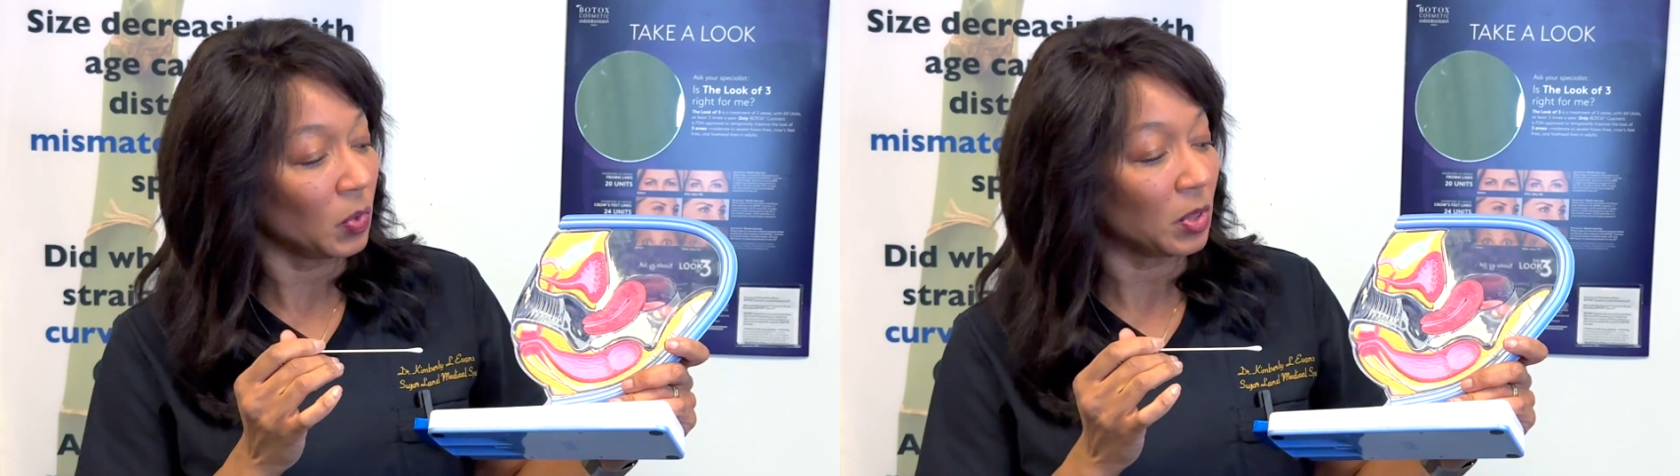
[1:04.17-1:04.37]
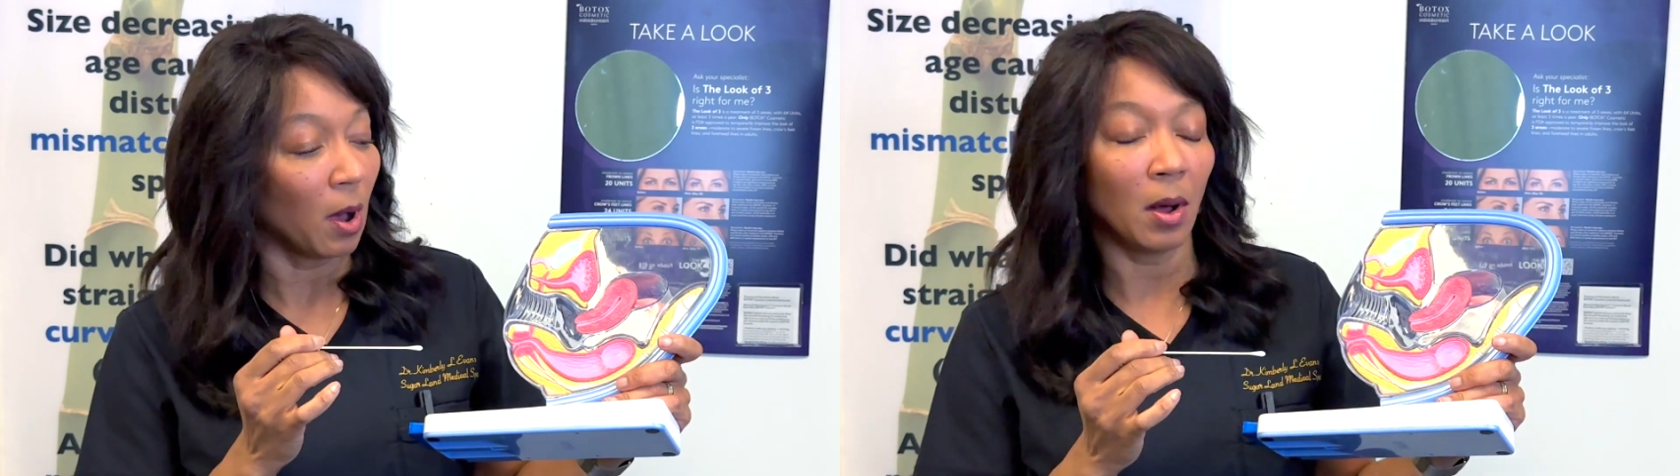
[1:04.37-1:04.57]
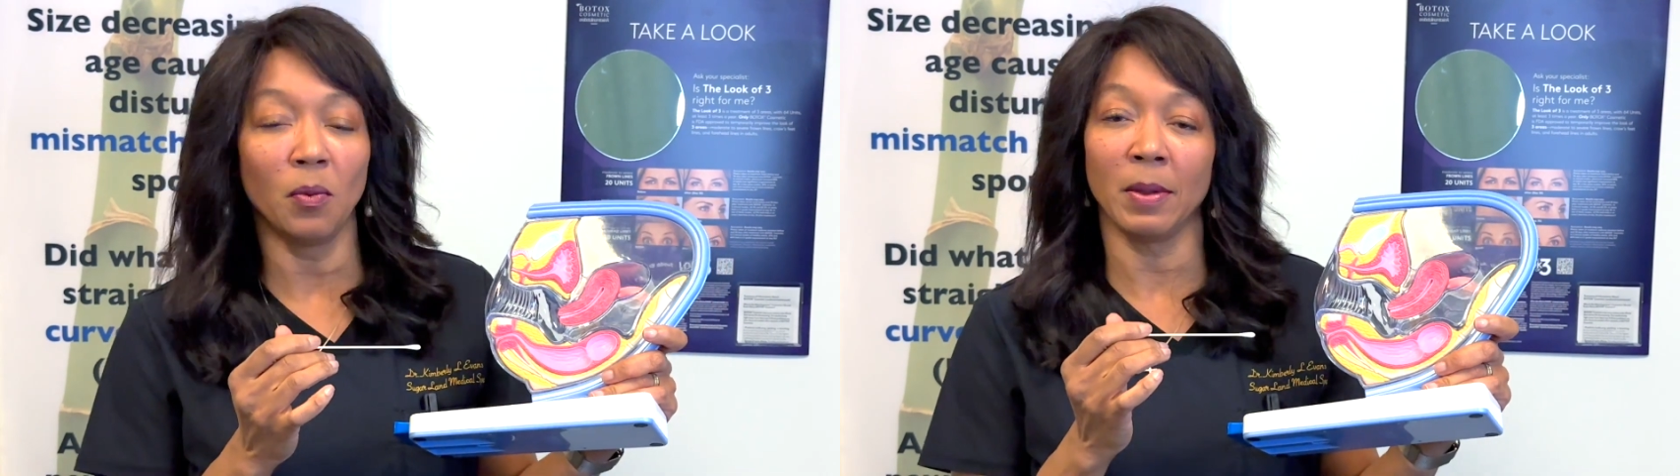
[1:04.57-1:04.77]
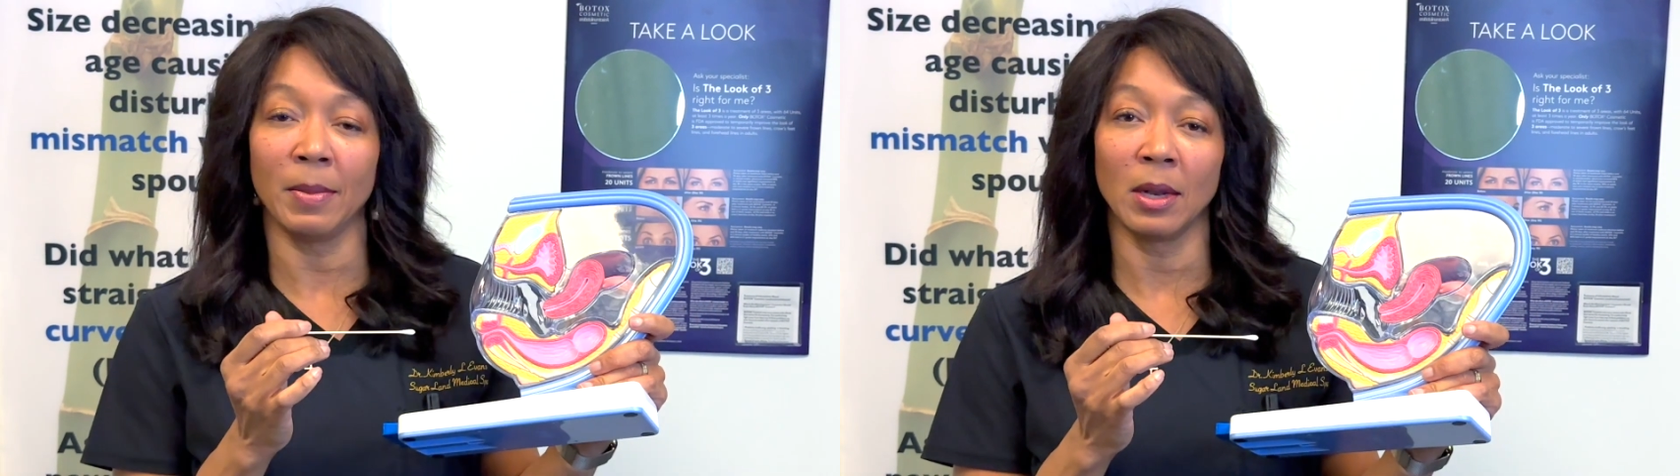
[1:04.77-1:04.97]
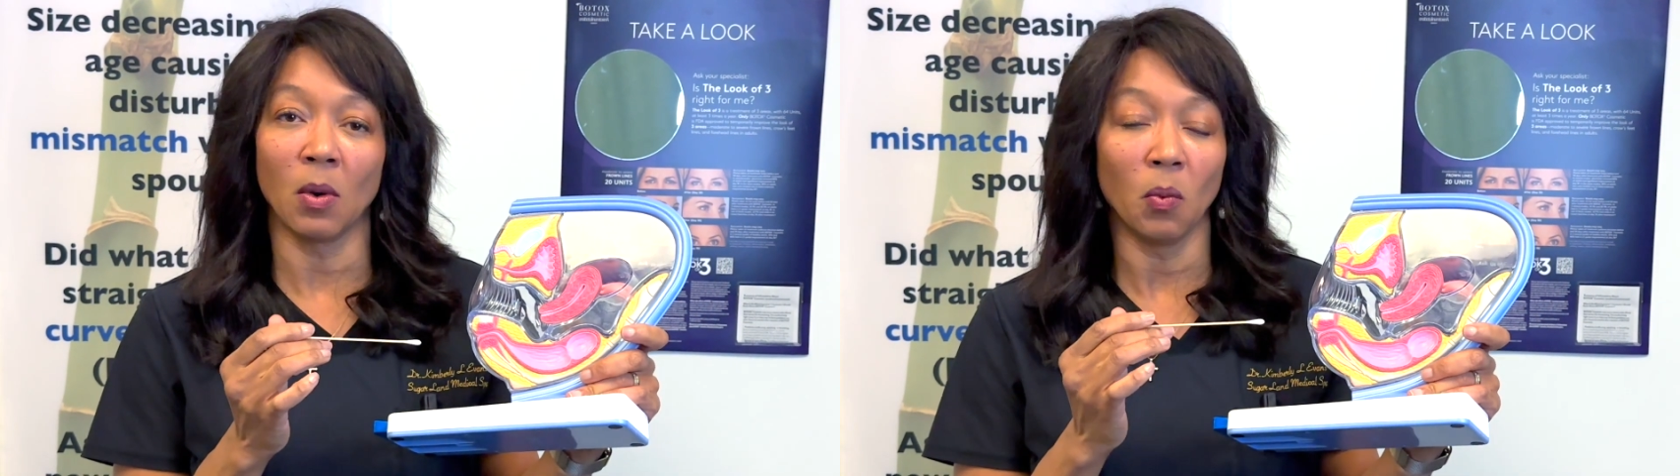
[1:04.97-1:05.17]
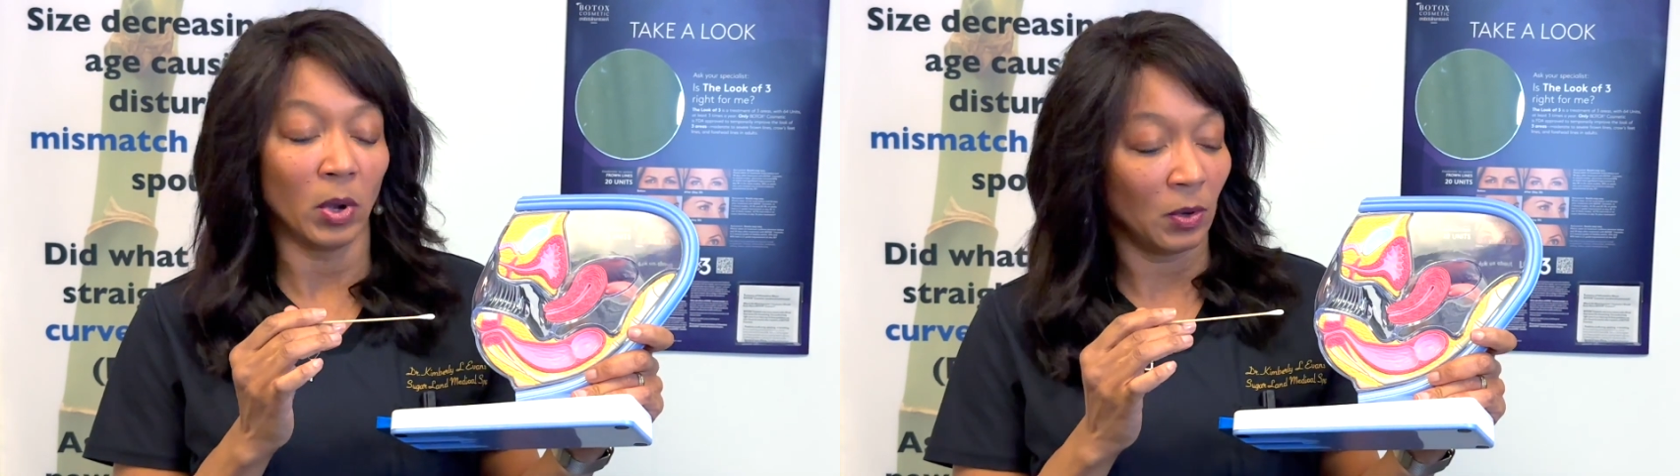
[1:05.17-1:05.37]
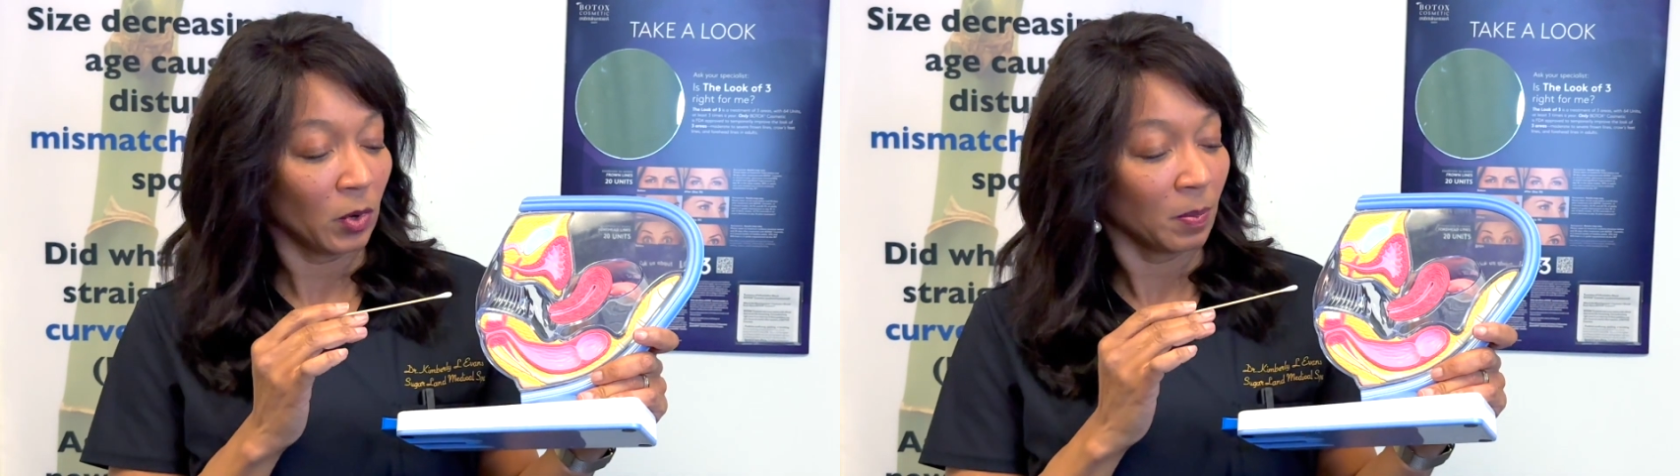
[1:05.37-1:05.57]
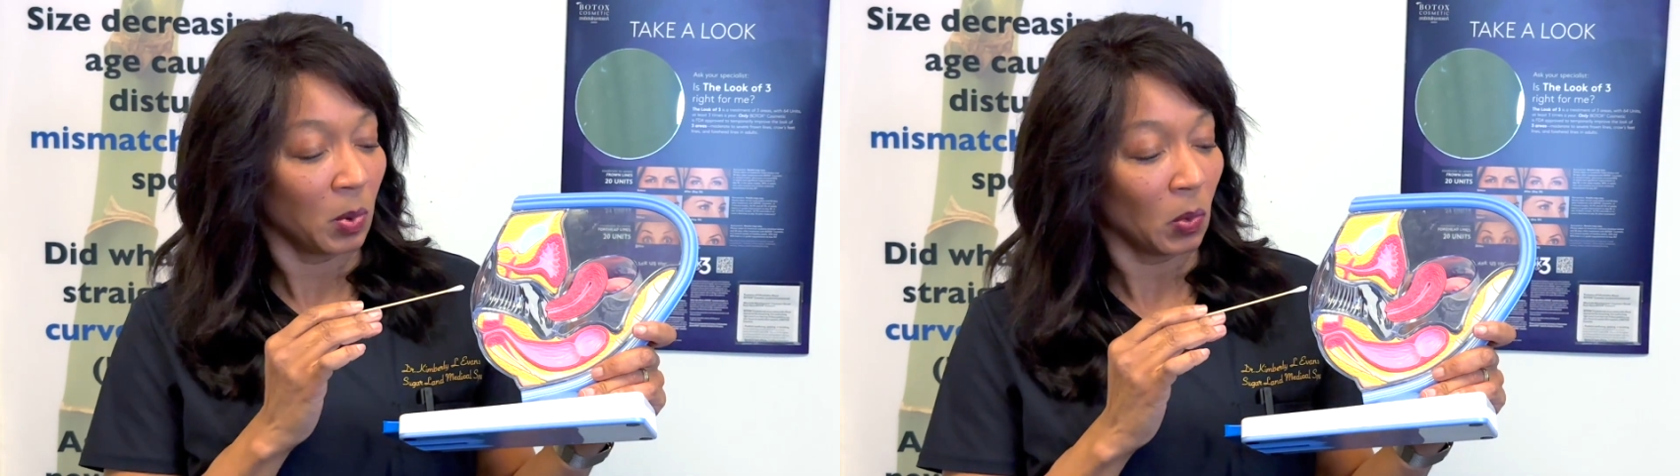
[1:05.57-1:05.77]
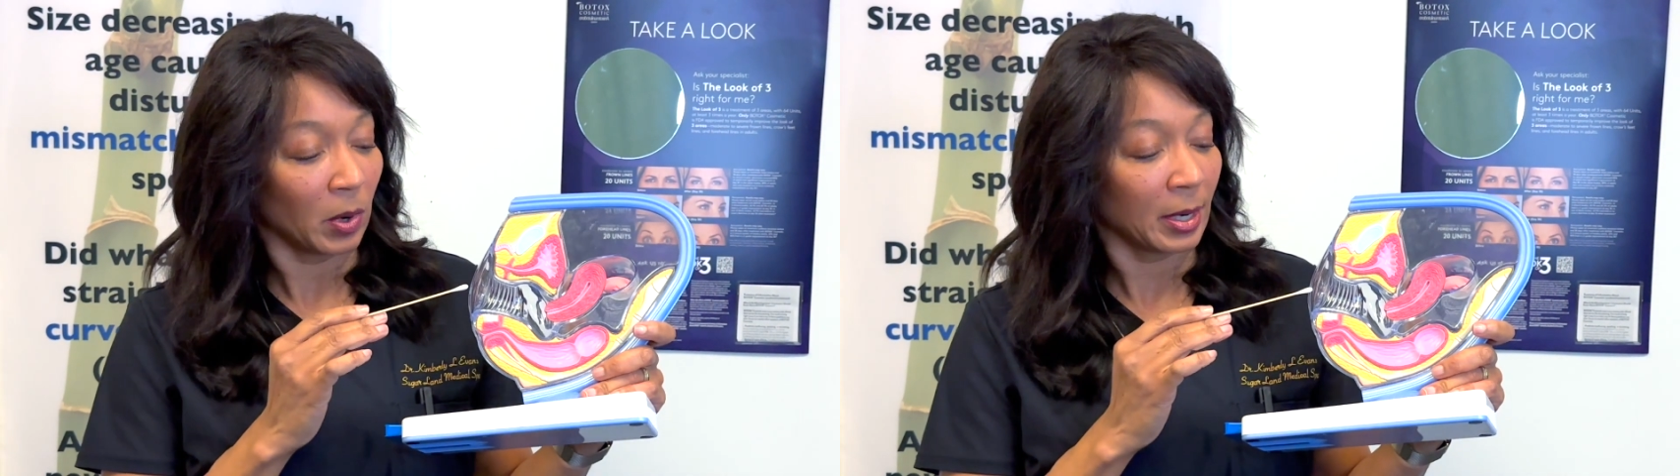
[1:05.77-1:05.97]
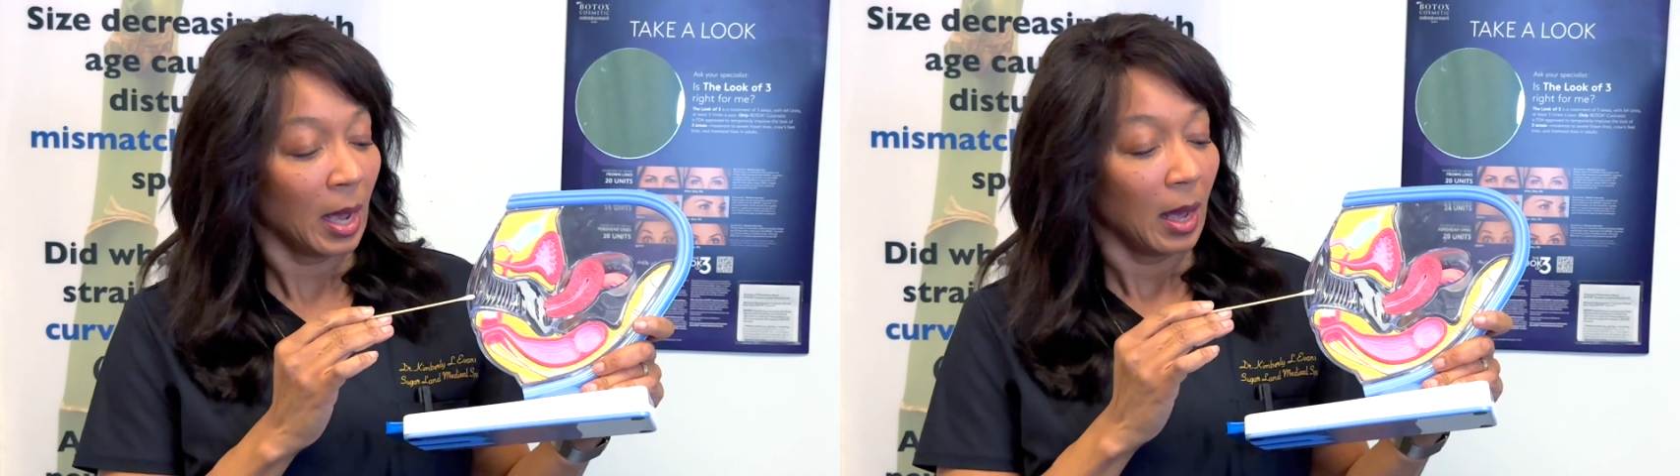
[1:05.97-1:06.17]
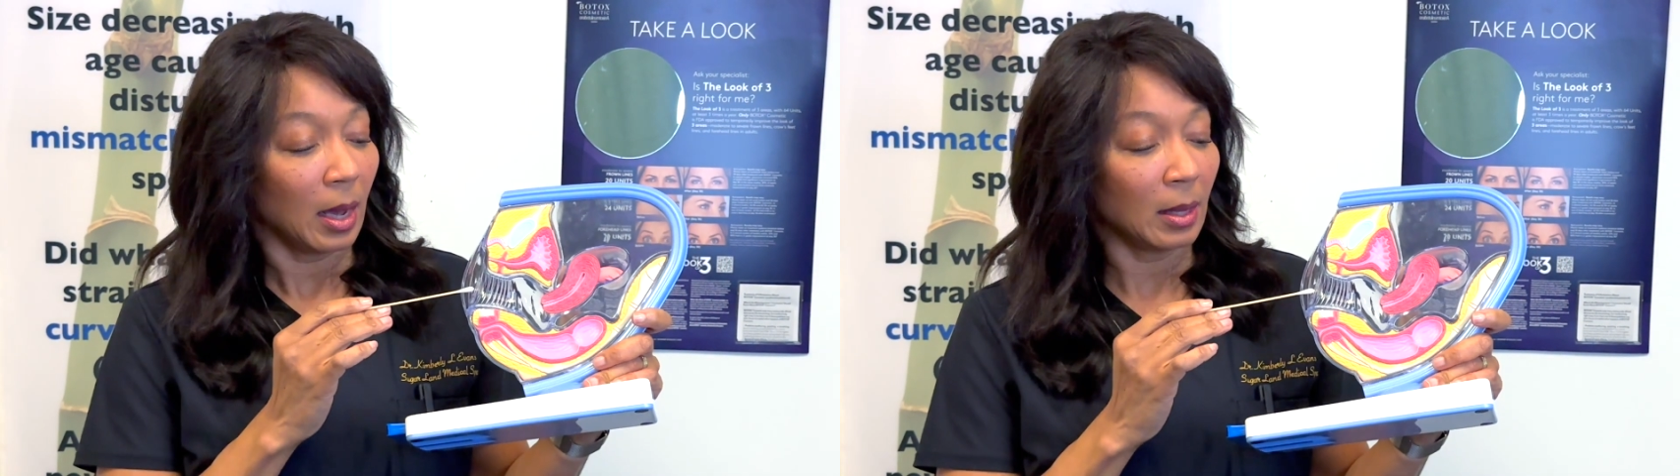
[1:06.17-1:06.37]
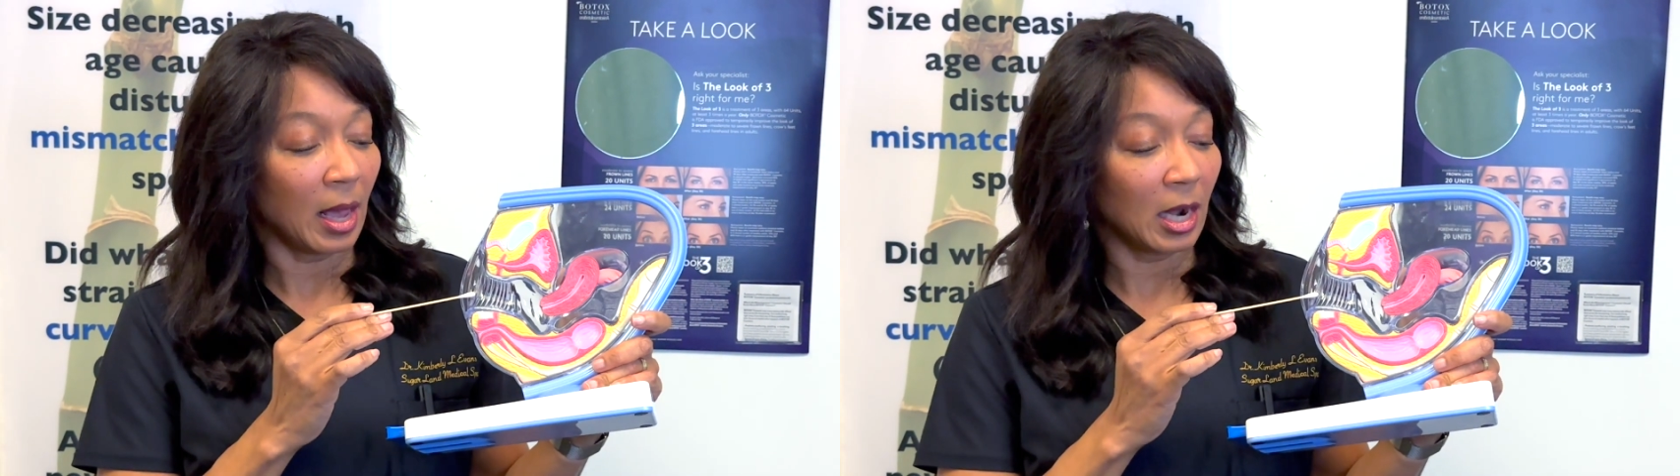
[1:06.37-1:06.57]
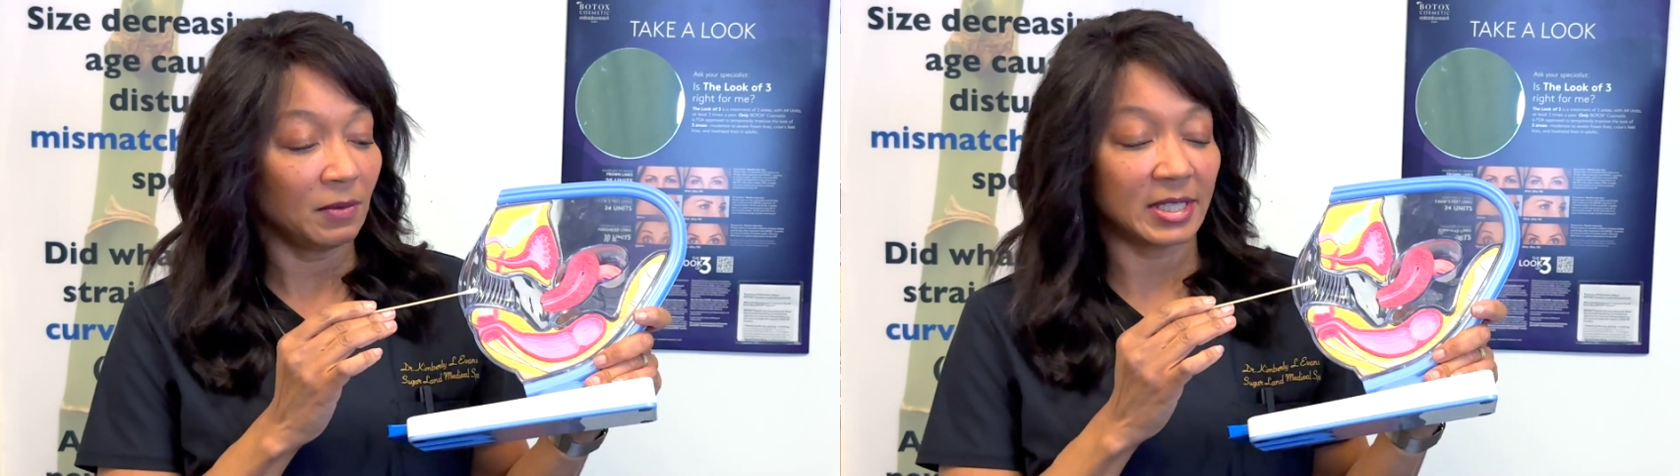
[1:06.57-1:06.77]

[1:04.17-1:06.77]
with all women, when we're born, a lot of